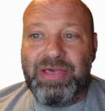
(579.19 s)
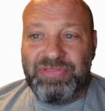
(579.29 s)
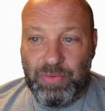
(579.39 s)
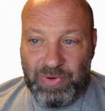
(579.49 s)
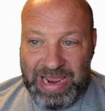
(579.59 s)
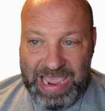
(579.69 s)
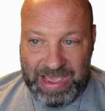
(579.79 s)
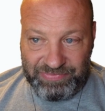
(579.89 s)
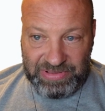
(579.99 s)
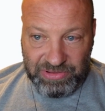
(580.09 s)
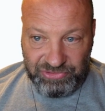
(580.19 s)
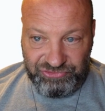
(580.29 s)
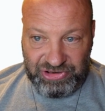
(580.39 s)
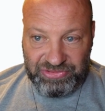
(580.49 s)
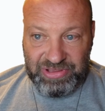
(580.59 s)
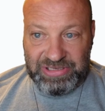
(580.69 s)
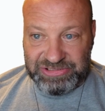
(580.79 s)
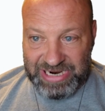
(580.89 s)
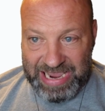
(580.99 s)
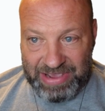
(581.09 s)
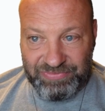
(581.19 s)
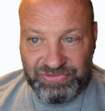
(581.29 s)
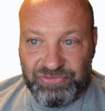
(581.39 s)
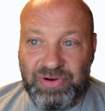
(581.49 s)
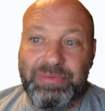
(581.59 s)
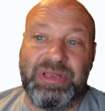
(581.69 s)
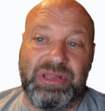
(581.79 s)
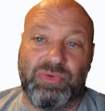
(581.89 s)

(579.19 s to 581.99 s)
Then when I have these legit things and I have these agreements,